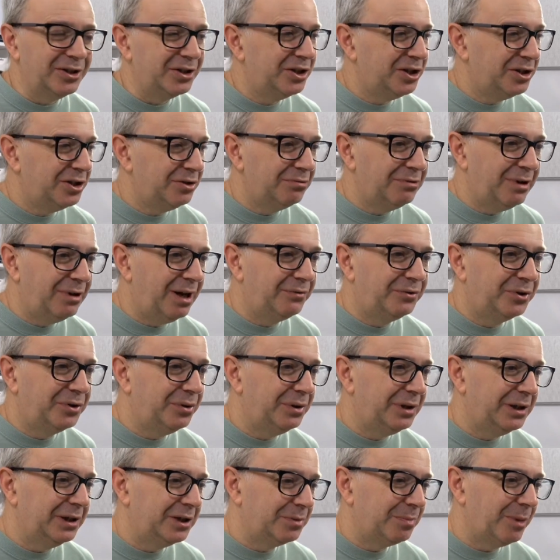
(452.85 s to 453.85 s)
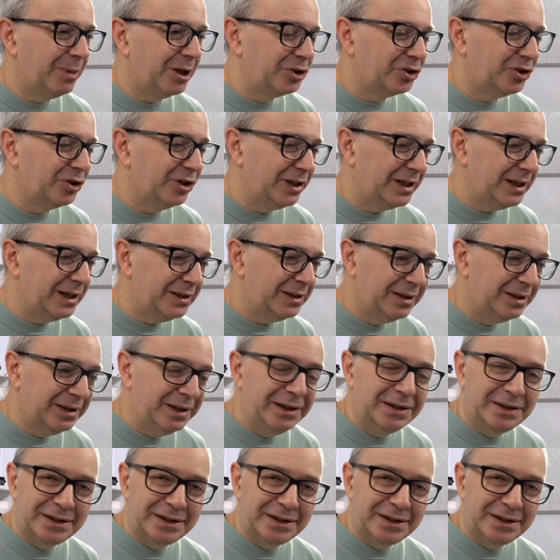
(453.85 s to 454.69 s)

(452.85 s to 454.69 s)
I still love doing it as much as I did